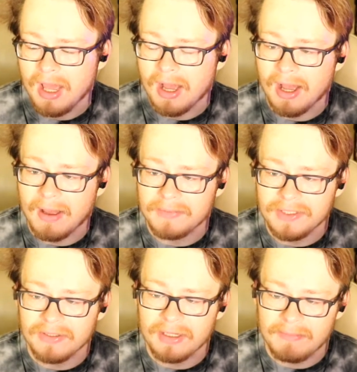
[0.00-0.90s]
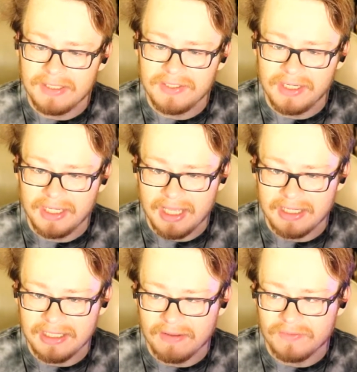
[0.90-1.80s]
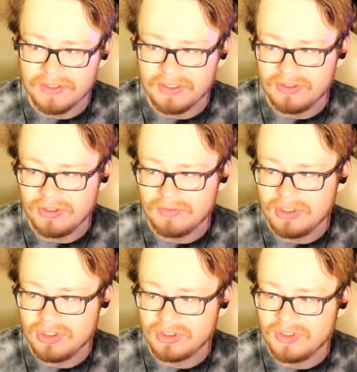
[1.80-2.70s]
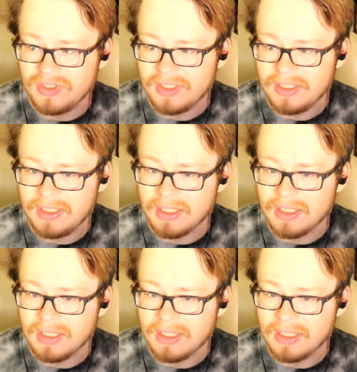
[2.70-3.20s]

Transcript: I'm still going to be sitting at a deficit. So we should see